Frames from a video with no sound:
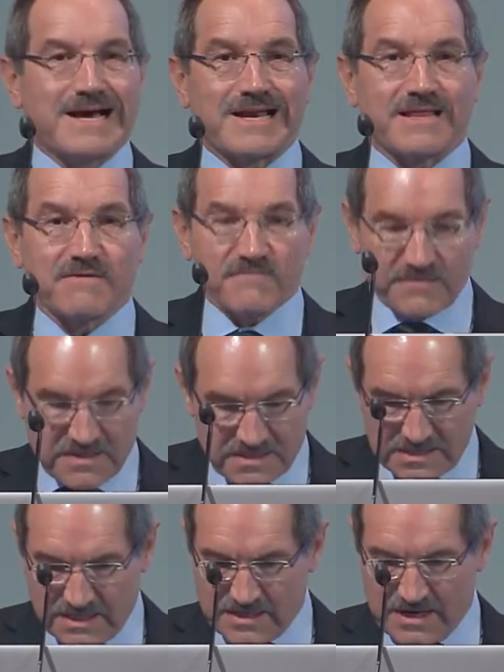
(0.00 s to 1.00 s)

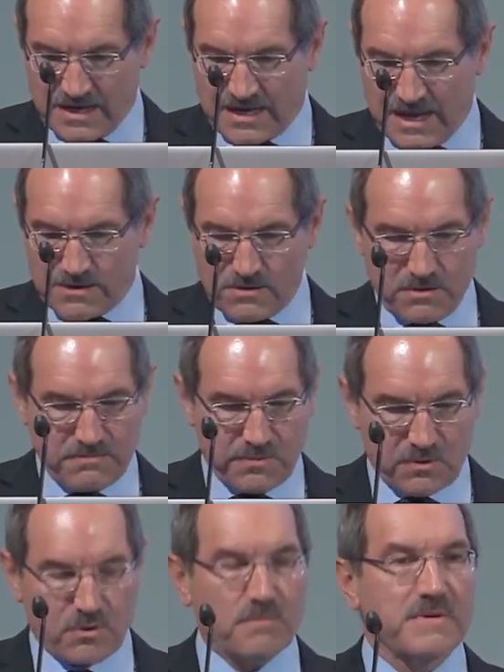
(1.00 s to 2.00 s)
liberalization of the
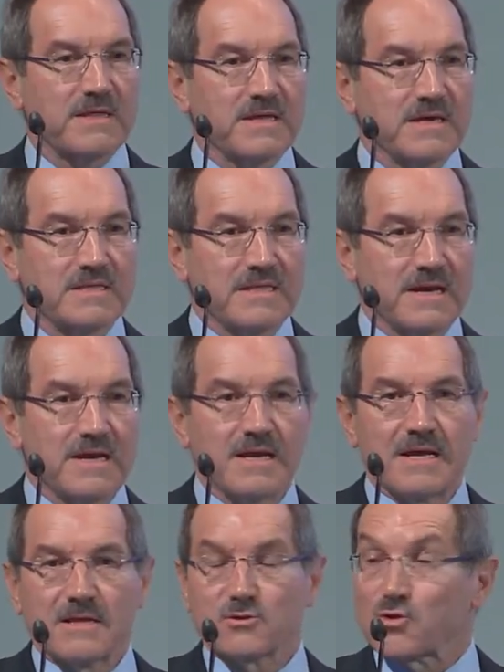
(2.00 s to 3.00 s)
telecommunications
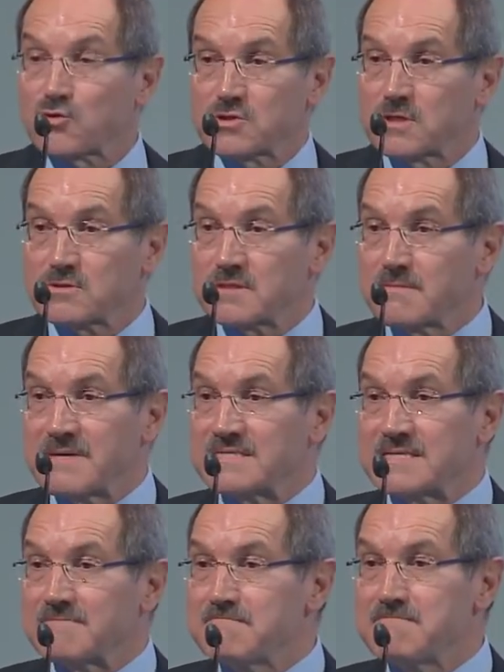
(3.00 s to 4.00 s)
sector,
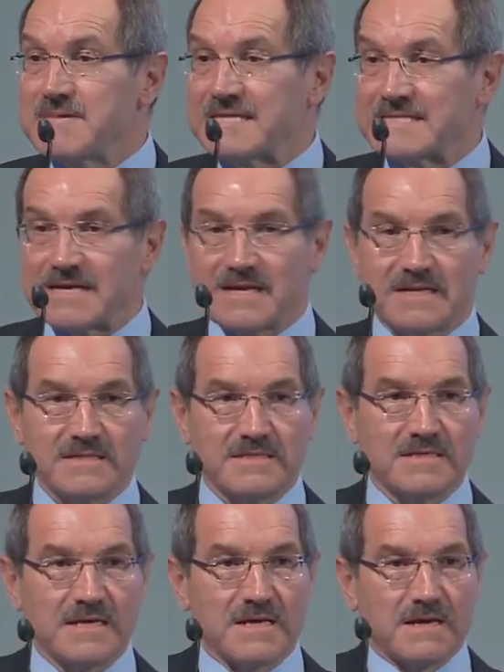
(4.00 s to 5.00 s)
and all
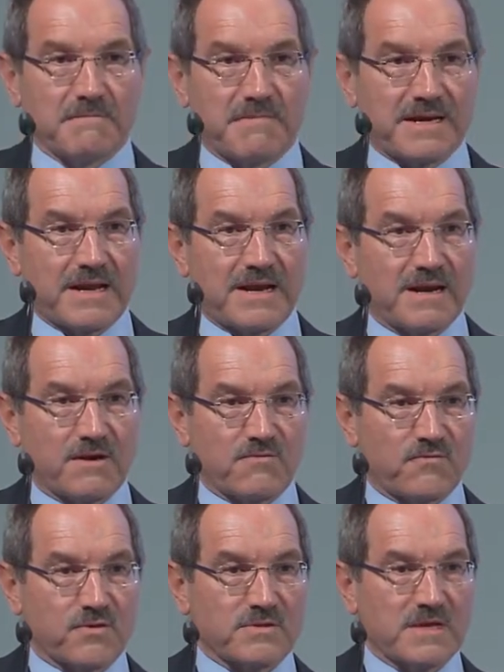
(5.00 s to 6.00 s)
those are
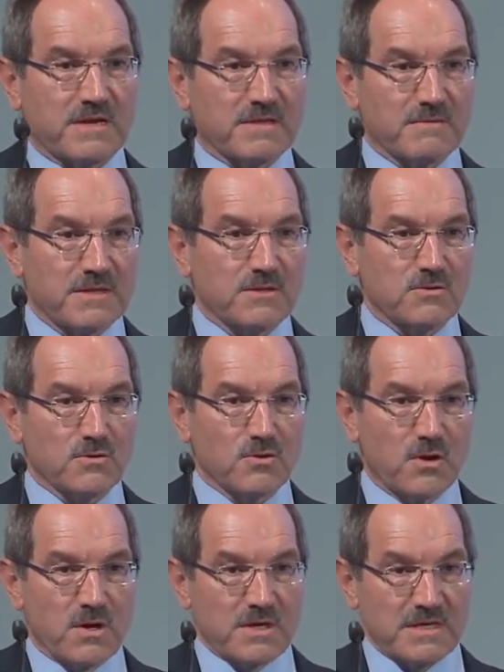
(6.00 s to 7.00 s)

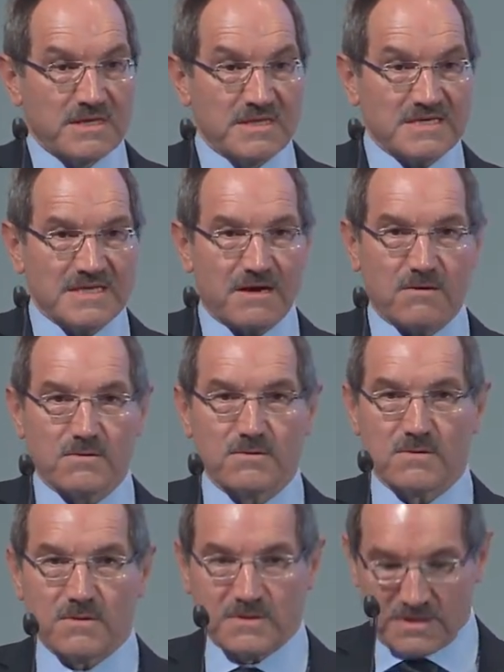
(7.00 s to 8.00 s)
essential
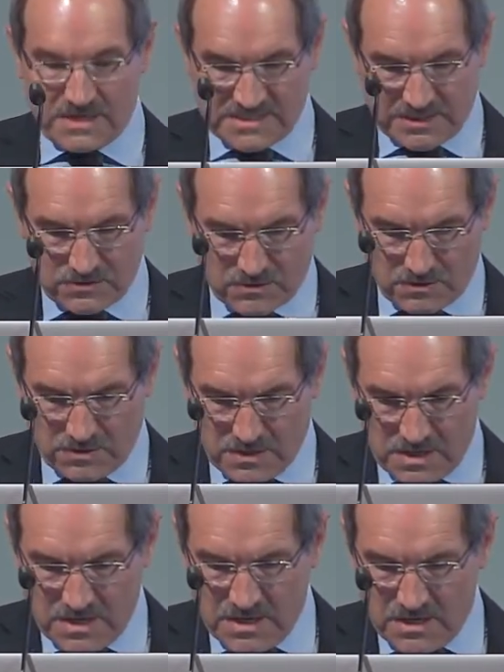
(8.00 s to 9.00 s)
matters for
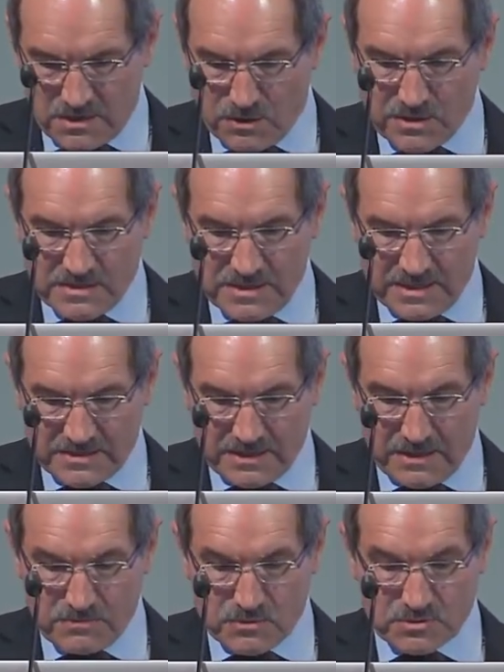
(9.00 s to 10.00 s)
the
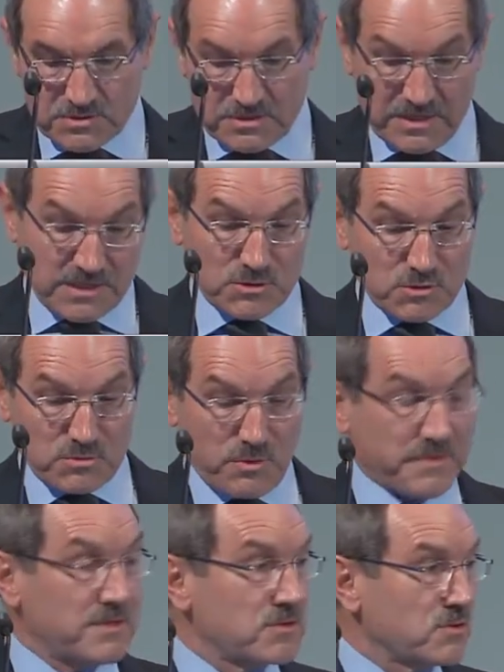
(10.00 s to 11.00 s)
development of the sector.